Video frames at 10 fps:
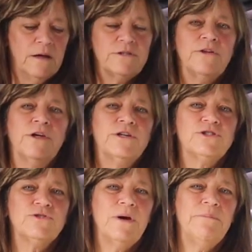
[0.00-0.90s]
So the
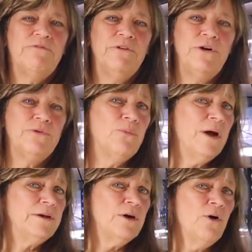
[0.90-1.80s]
Xtreme food
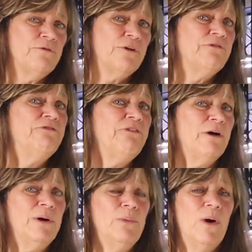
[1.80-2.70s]
went over
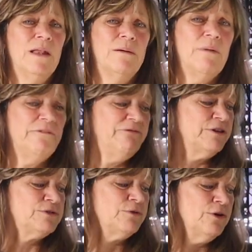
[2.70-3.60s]
very well in my
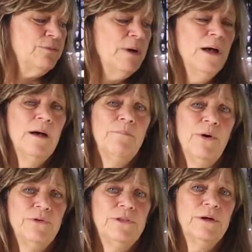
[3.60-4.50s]
fish room,
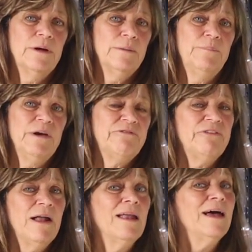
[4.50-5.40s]
both the Big
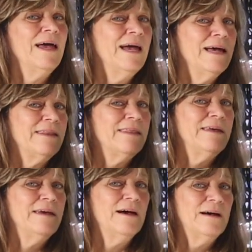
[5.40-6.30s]
Fella and
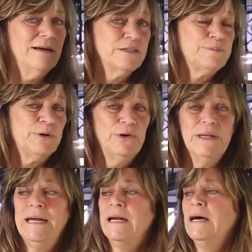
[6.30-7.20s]
the uh,
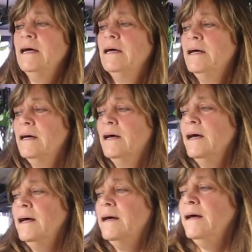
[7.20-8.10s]
Spirulina.
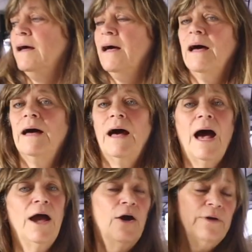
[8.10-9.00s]

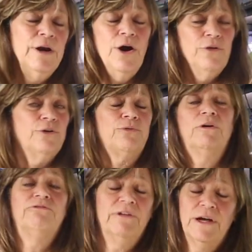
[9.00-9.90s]
I already know the
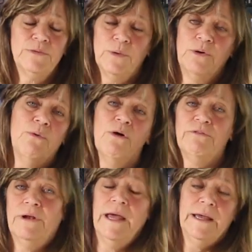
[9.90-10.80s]
Krill Flakes will go
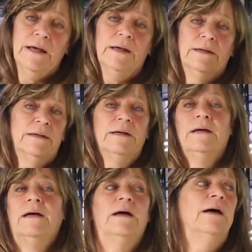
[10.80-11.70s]
over like a
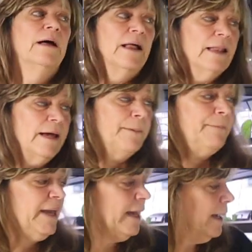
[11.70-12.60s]
like a
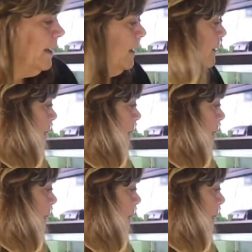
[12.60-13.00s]
big hit.